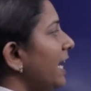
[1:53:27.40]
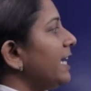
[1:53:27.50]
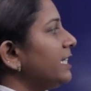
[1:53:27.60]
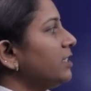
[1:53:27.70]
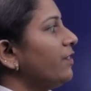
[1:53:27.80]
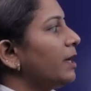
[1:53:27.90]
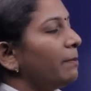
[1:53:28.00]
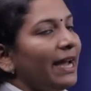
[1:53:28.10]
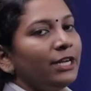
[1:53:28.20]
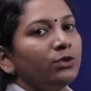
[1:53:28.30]
changes were
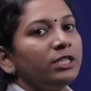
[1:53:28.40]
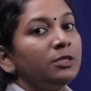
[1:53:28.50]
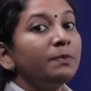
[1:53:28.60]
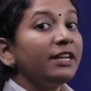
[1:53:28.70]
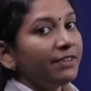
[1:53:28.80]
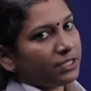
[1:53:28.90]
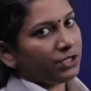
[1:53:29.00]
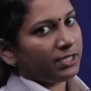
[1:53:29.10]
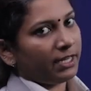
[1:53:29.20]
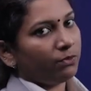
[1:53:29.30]
made to this previous
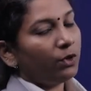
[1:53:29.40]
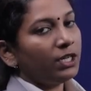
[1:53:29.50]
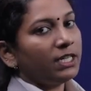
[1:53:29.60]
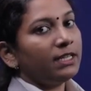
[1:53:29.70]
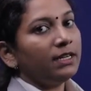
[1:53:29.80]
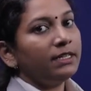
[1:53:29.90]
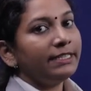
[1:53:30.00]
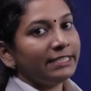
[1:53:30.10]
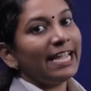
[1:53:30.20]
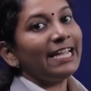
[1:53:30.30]
design? What are the
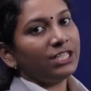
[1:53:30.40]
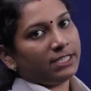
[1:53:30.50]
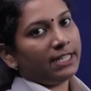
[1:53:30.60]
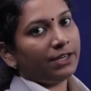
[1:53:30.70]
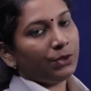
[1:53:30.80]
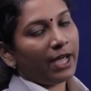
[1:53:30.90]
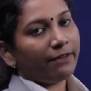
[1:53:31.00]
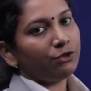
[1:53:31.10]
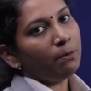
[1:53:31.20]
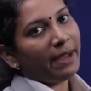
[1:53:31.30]
changes that you
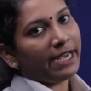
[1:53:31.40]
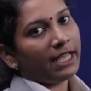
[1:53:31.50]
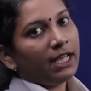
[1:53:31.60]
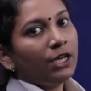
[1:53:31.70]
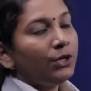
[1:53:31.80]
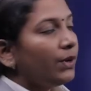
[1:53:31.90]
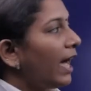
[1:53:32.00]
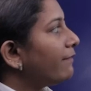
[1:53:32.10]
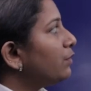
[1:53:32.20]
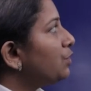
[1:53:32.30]
have to make? You
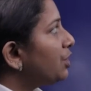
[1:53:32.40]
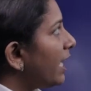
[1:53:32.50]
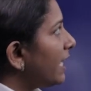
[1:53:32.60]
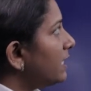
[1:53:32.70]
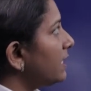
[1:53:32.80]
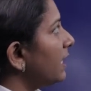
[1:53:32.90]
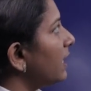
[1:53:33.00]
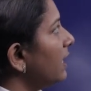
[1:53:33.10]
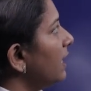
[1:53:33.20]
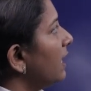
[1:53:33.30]
have to change
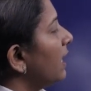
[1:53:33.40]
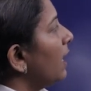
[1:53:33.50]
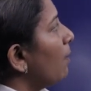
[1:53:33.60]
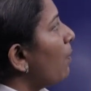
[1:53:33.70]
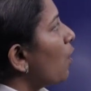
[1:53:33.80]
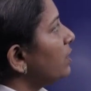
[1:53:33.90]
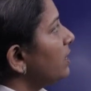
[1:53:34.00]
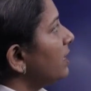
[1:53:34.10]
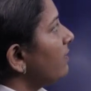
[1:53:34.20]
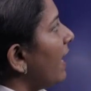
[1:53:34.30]
the
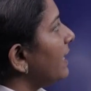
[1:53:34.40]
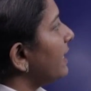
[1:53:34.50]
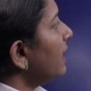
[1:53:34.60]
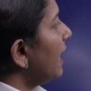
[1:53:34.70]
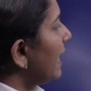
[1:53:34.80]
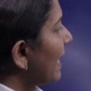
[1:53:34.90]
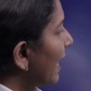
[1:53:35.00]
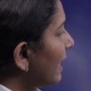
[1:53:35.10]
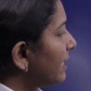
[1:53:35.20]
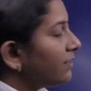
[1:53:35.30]
positive and the
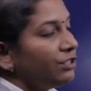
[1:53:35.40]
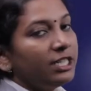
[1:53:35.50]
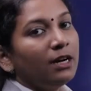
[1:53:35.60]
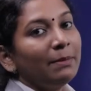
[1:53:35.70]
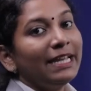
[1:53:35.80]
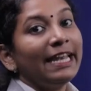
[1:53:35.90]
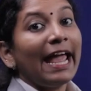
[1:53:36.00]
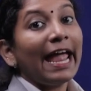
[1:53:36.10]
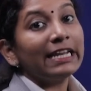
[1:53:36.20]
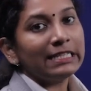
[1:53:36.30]
negative terminal
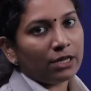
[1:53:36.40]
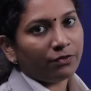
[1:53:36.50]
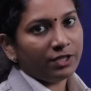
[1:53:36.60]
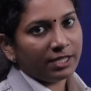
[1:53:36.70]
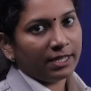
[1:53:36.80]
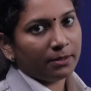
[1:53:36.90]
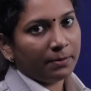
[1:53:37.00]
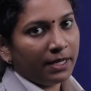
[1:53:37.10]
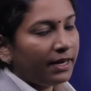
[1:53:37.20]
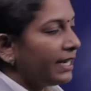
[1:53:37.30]
ends of the
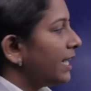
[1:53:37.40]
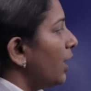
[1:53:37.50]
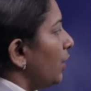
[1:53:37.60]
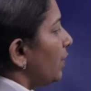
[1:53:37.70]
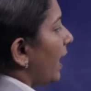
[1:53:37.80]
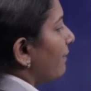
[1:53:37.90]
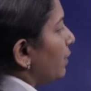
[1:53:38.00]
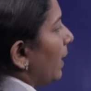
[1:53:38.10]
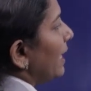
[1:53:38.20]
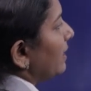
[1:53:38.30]
setup. Right, you
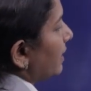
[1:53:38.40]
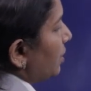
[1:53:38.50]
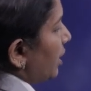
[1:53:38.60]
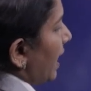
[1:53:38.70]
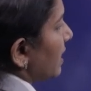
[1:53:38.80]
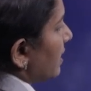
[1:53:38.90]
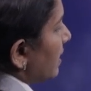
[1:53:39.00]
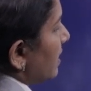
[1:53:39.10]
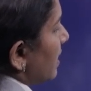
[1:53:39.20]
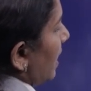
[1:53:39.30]
have to interchange
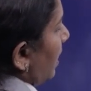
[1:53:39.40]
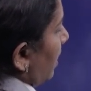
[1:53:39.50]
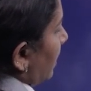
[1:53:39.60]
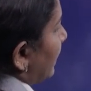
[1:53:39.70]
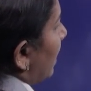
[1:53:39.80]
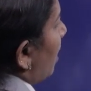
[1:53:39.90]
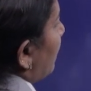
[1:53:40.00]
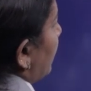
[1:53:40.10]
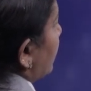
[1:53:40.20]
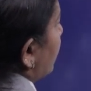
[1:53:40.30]
this
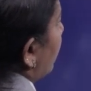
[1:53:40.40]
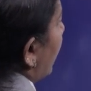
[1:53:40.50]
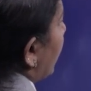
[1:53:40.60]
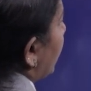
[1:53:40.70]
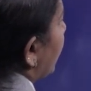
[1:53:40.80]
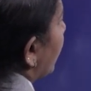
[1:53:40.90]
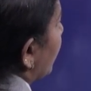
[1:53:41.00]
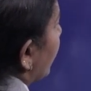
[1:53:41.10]
terminals. Okay, here